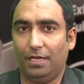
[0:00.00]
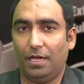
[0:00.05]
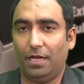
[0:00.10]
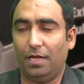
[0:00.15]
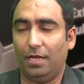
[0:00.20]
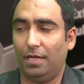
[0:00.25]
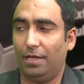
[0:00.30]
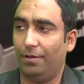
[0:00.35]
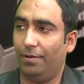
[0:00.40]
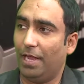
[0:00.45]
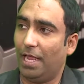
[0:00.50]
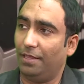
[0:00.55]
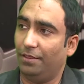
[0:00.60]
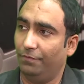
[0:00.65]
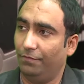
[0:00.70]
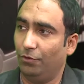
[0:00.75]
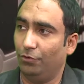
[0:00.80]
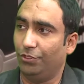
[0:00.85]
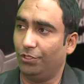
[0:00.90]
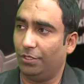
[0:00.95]
and the
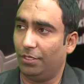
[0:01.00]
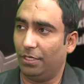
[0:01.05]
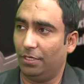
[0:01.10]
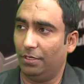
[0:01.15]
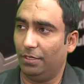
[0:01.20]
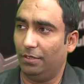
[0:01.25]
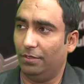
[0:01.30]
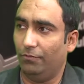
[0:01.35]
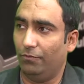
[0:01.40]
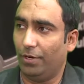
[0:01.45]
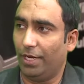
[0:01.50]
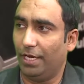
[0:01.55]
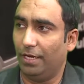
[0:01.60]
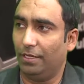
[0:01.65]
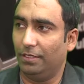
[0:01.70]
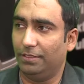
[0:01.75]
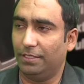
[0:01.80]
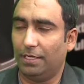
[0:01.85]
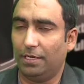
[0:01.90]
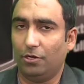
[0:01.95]
future
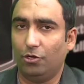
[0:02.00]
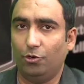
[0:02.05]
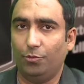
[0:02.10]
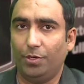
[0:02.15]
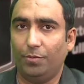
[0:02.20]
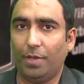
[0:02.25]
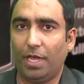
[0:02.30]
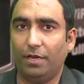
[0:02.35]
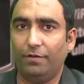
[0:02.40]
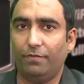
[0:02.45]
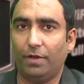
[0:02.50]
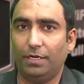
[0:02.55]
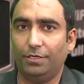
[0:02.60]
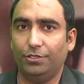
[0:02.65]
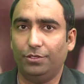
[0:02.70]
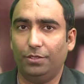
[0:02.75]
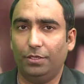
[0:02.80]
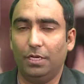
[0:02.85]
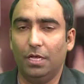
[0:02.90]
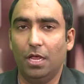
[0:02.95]
vehicles that are going to be
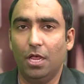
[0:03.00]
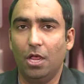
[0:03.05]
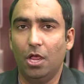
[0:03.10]
manufactured,